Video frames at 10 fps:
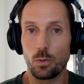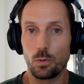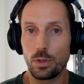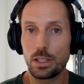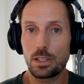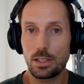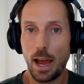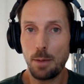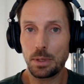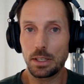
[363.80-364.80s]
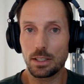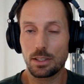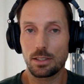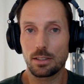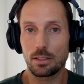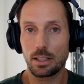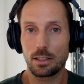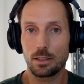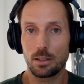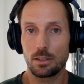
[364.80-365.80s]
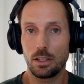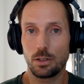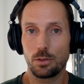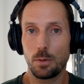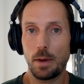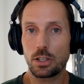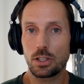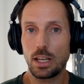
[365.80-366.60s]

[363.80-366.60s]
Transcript: this is happiness. Like, imagine